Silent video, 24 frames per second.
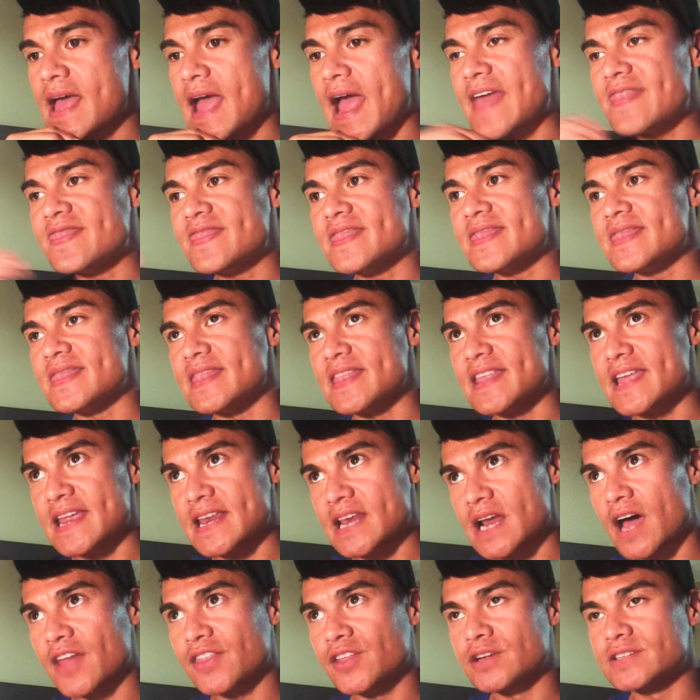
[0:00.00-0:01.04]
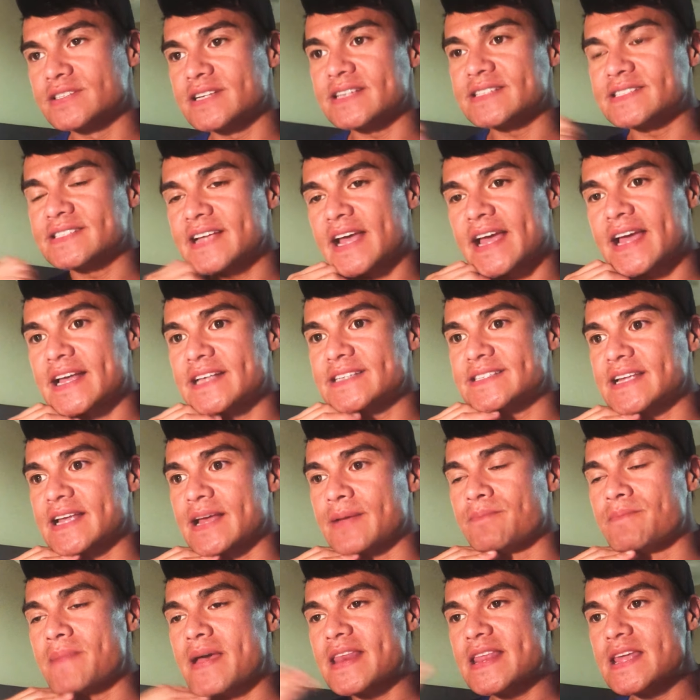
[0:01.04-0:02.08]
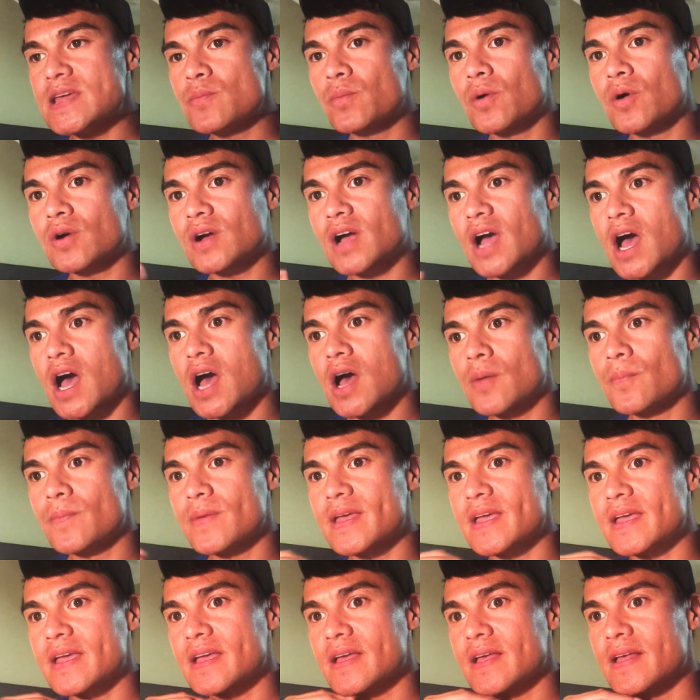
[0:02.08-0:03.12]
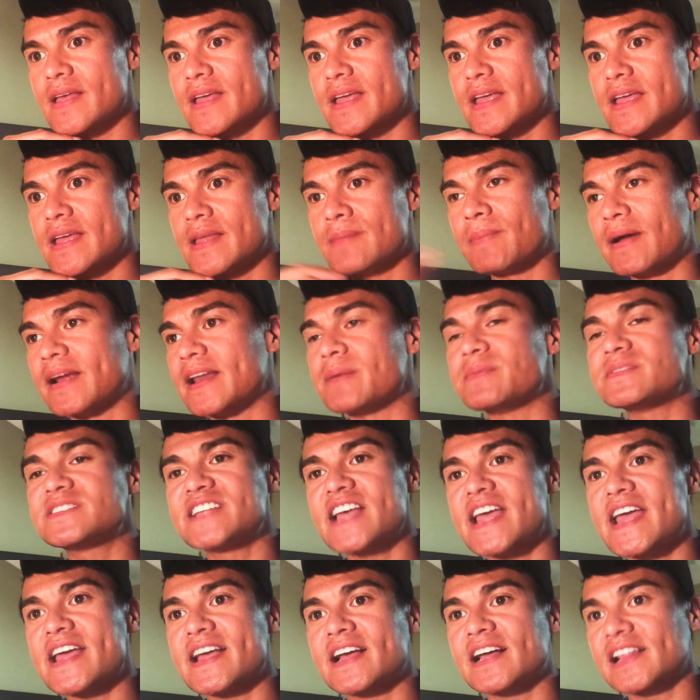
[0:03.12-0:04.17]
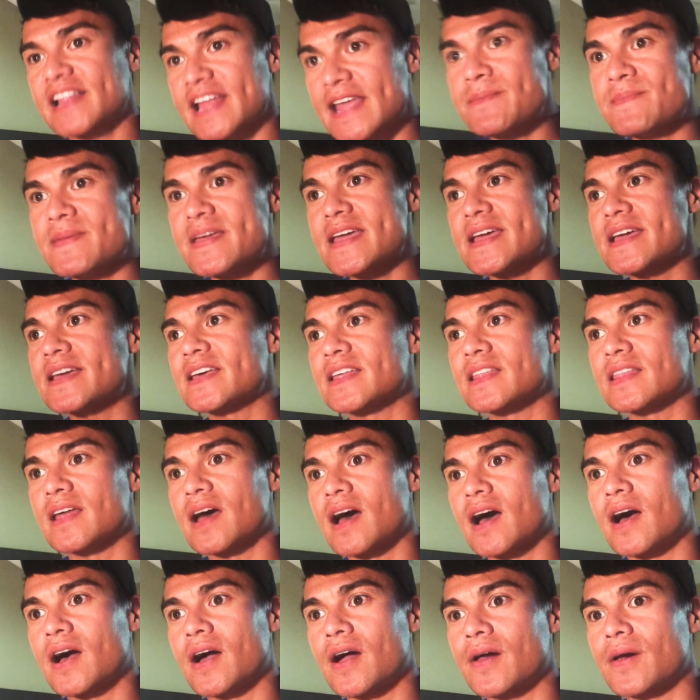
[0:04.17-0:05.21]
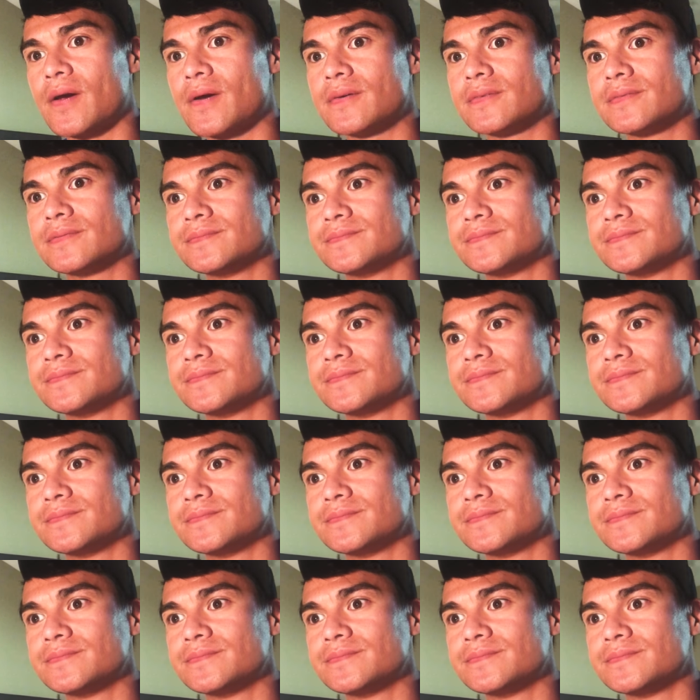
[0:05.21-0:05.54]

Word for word: And in others it says, many will come in my name saying, claiming uh,